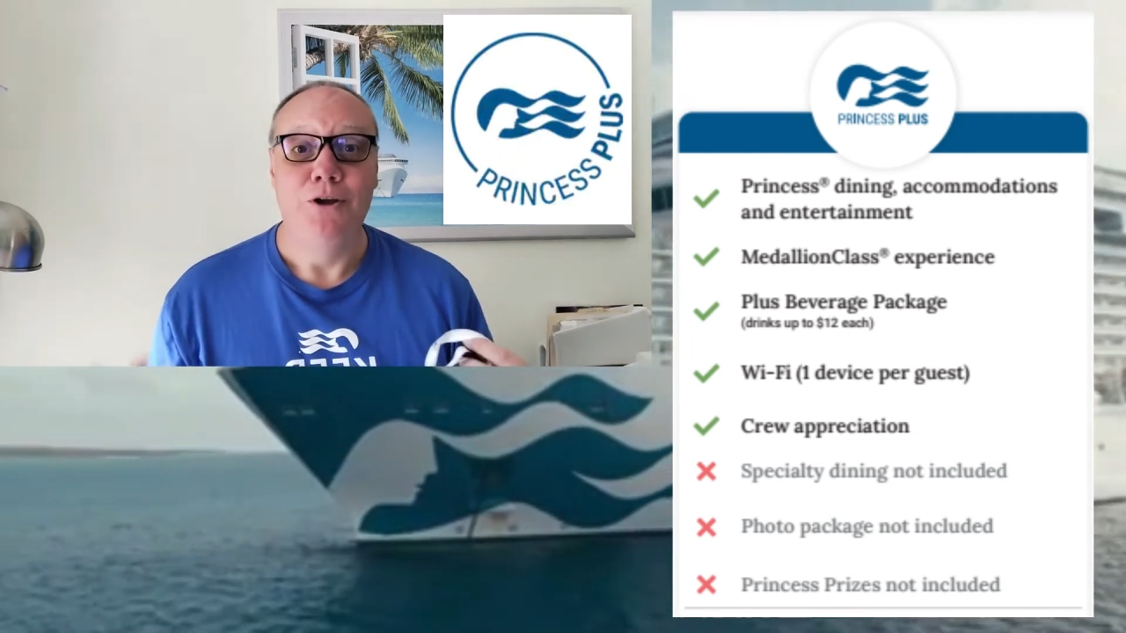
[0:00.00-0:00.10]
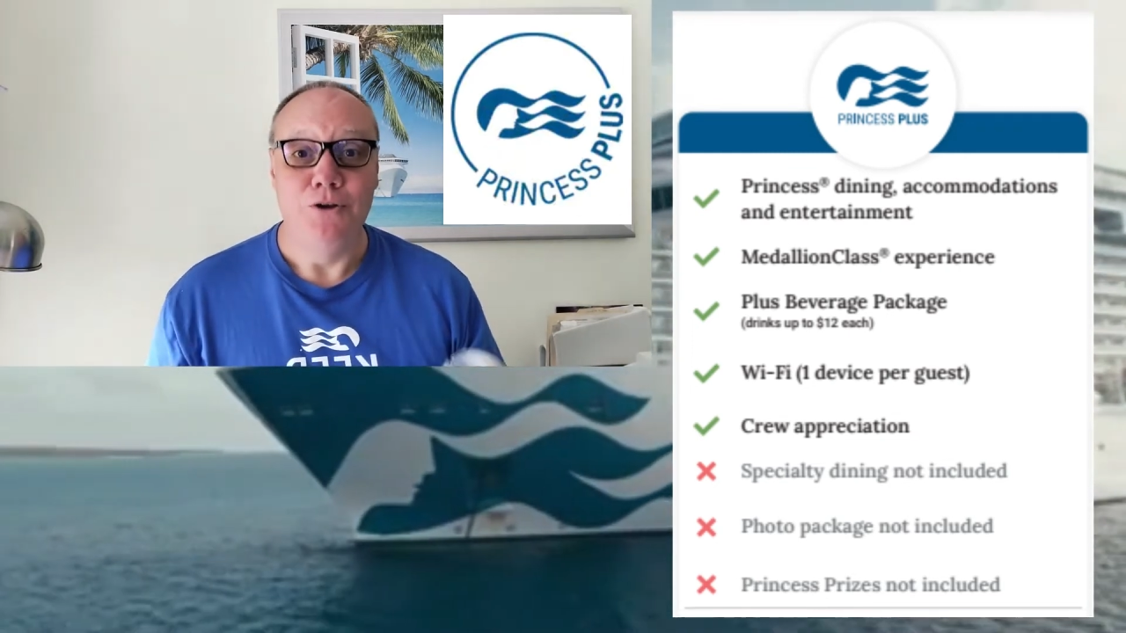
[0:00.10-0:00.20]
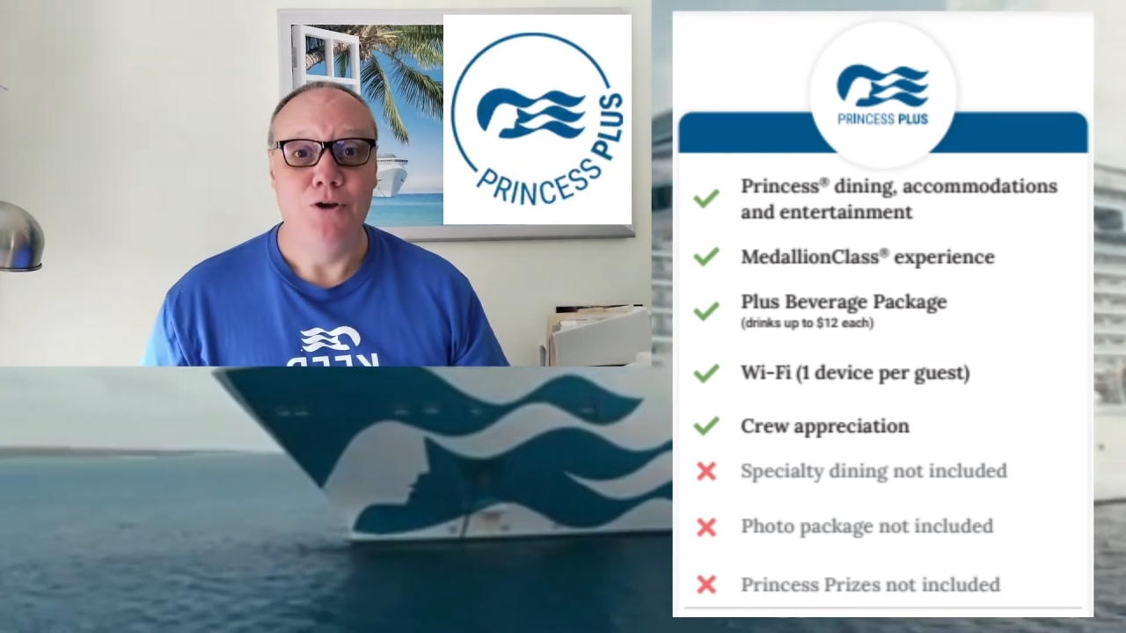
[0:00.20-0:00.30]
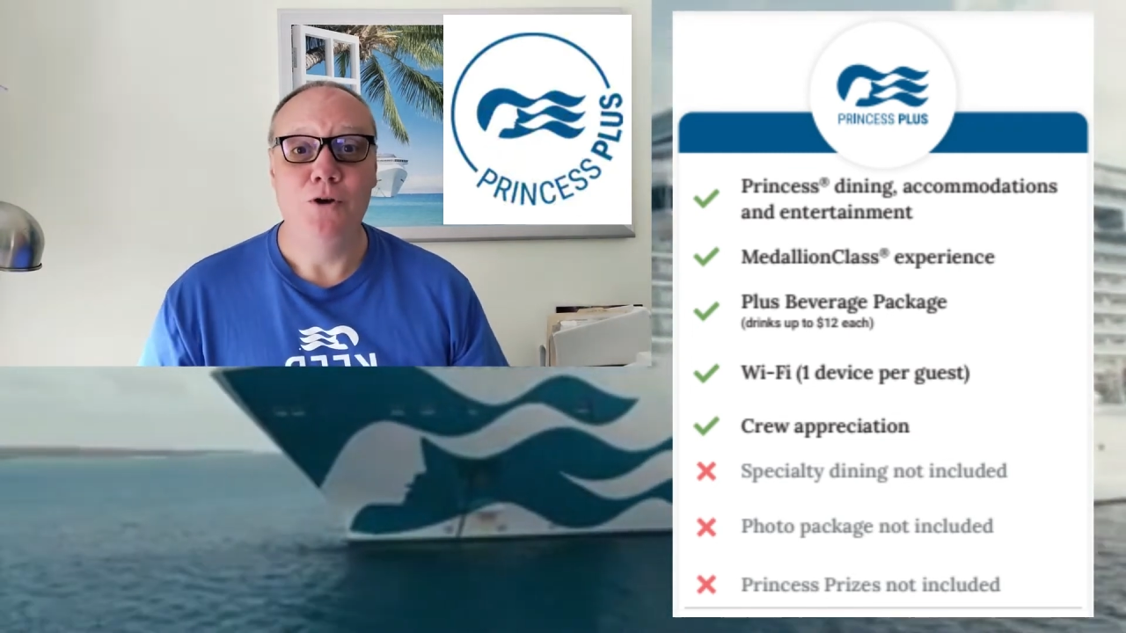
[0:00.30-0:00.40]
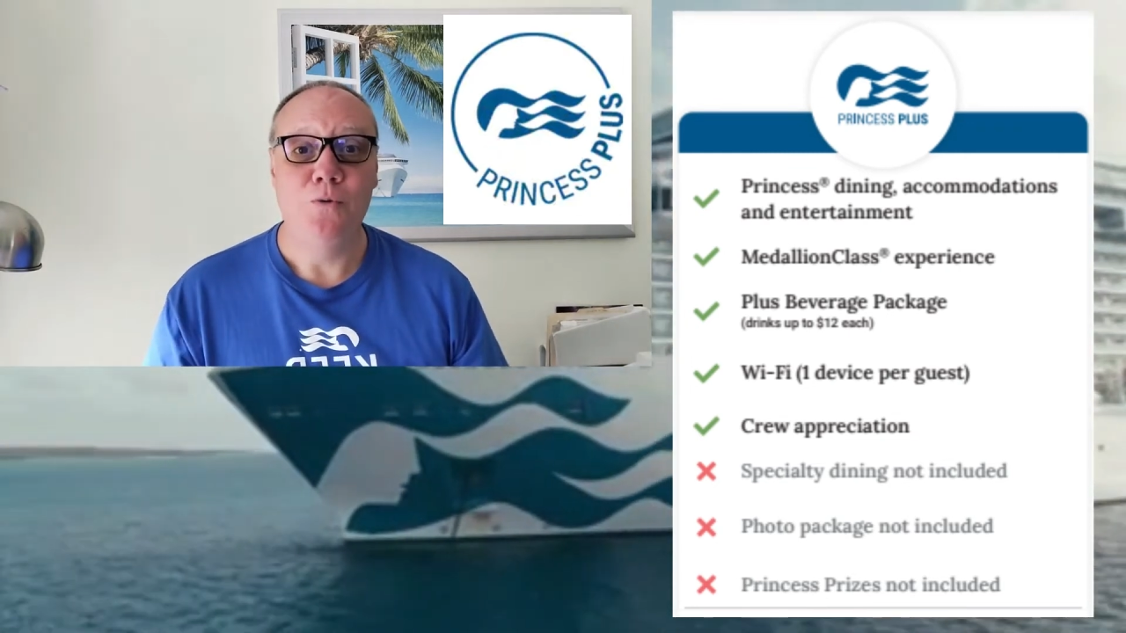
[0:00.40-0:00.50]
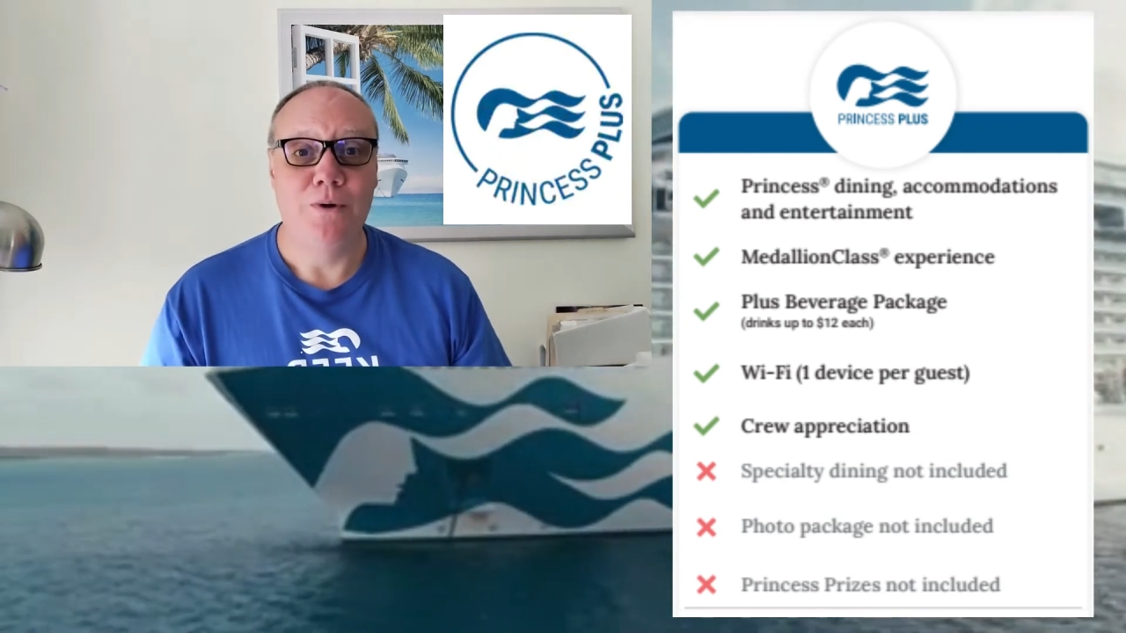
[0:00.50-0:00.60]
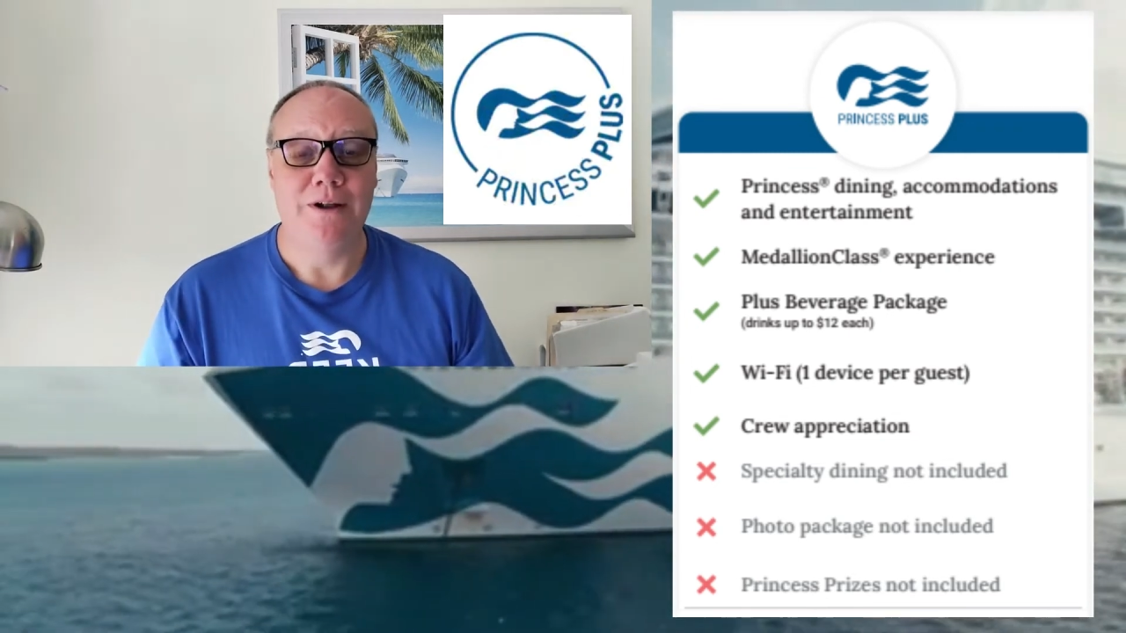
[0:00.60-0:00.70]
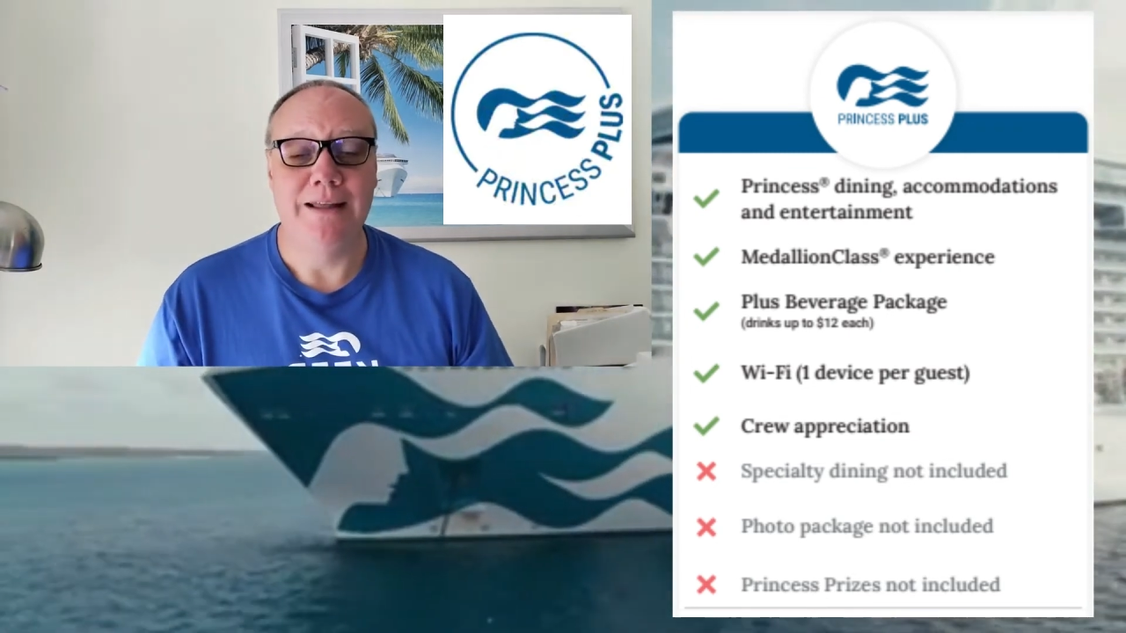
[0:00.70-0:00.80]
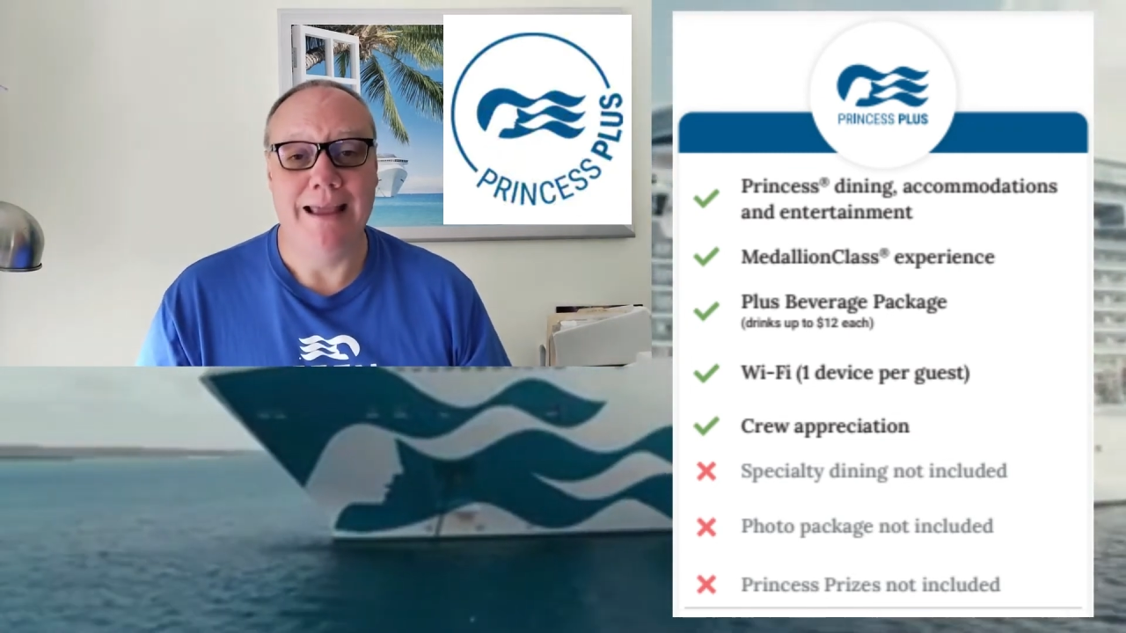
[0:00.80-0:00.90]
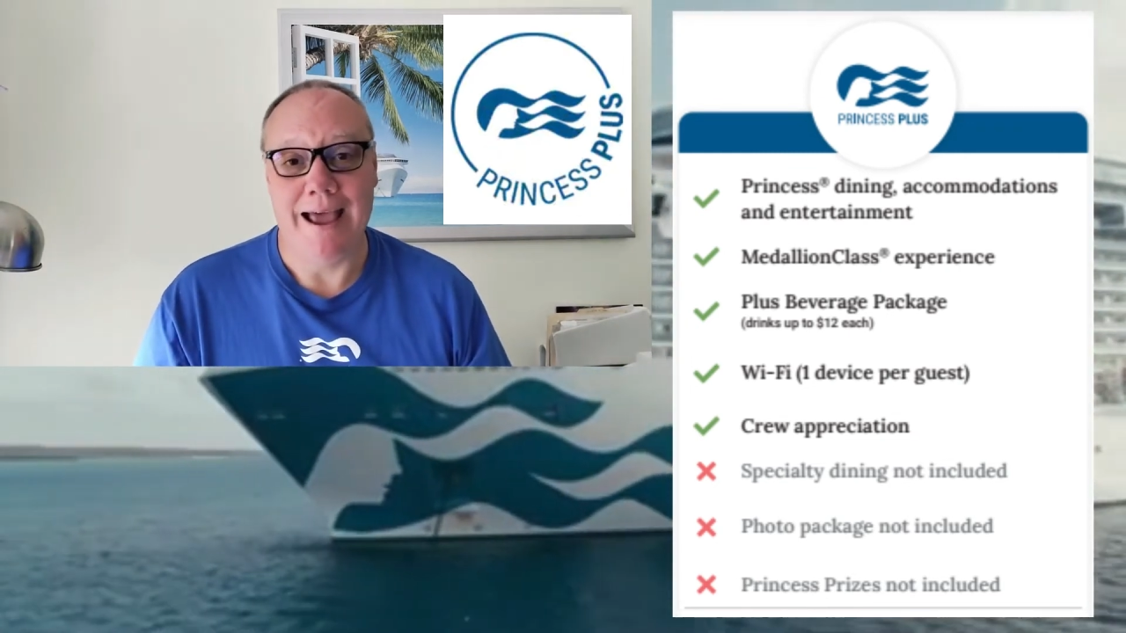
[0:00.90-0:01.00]
you
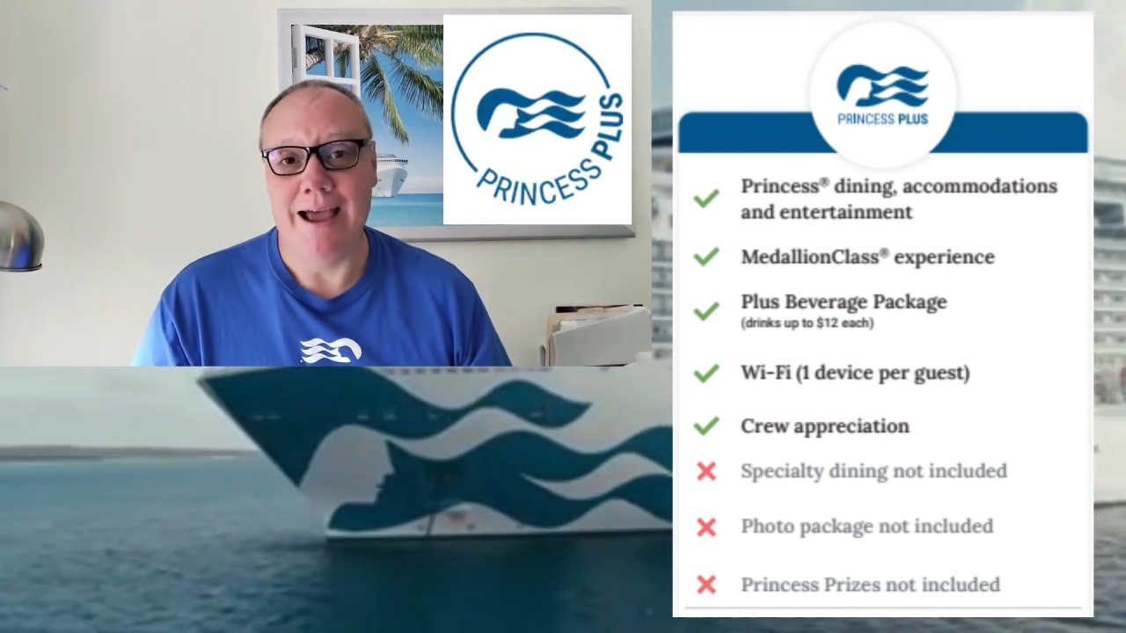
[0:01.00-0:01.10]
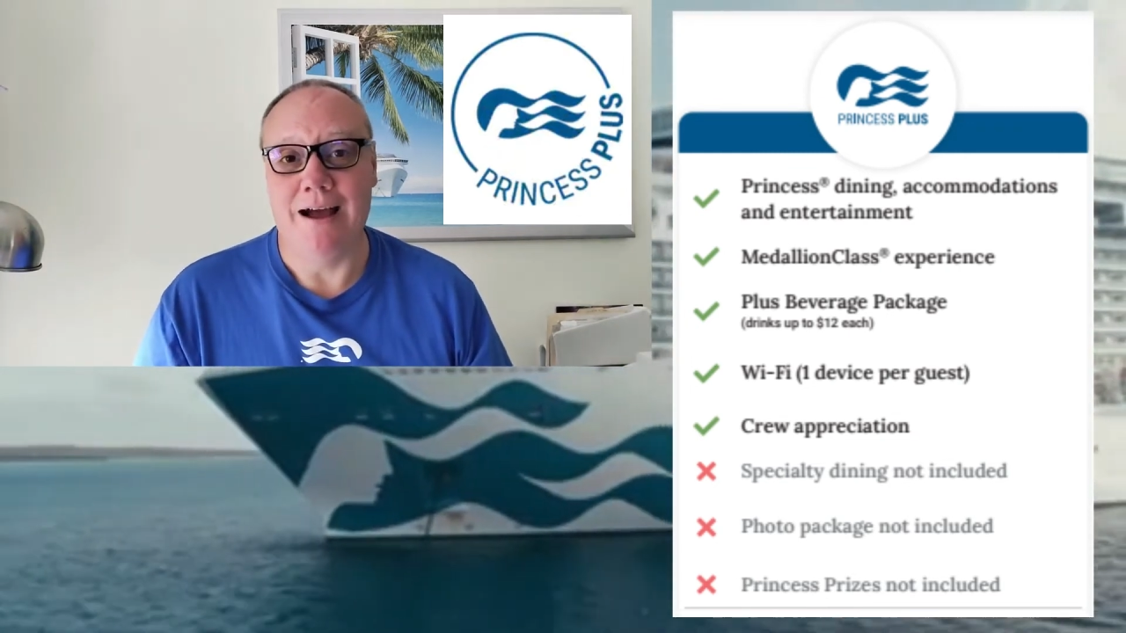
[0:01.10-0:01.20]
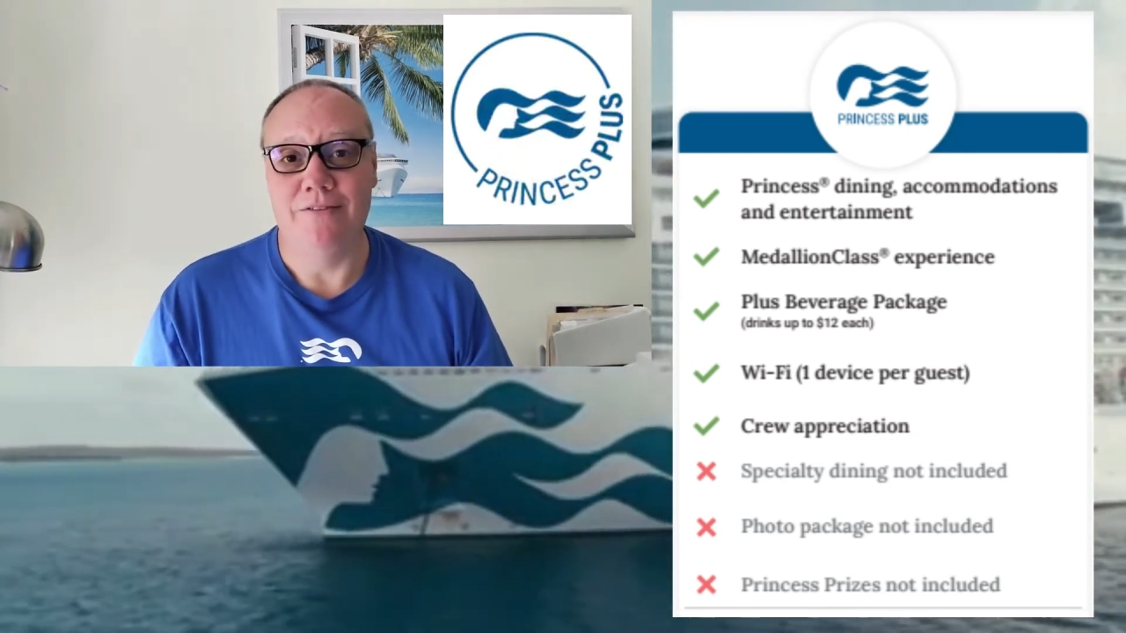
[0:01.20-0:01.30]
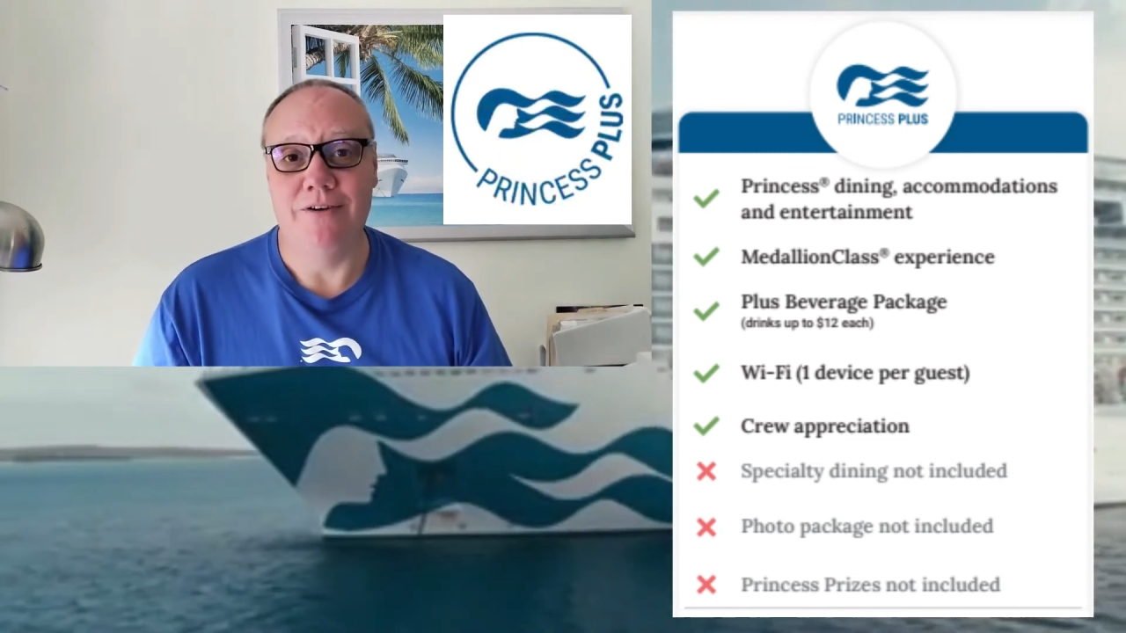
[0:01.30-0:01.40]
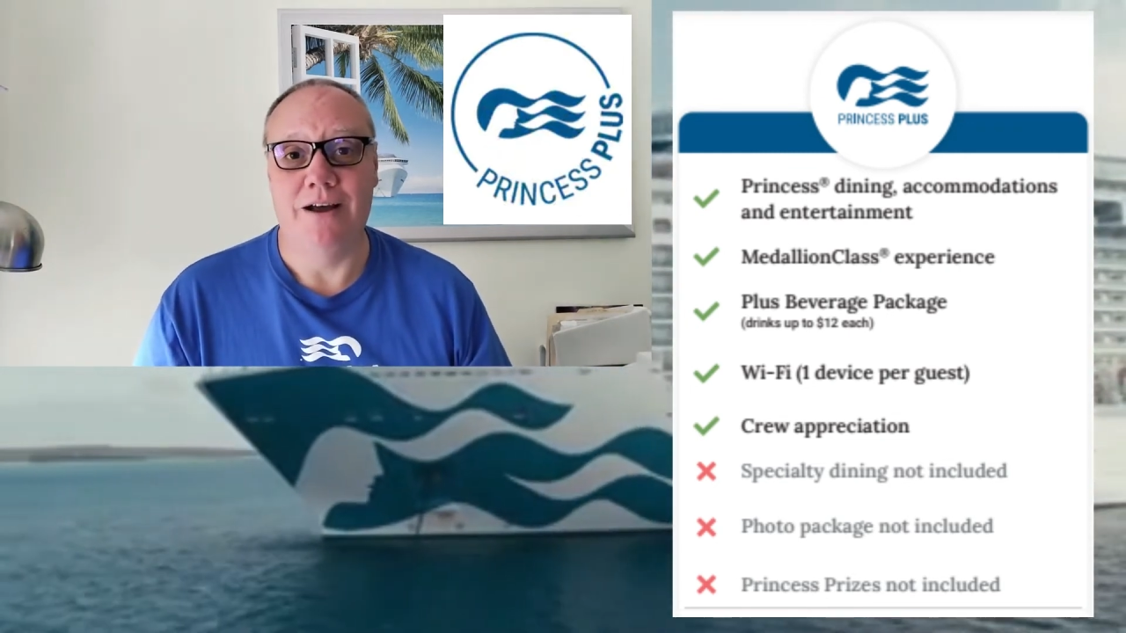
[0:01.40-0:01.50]
really have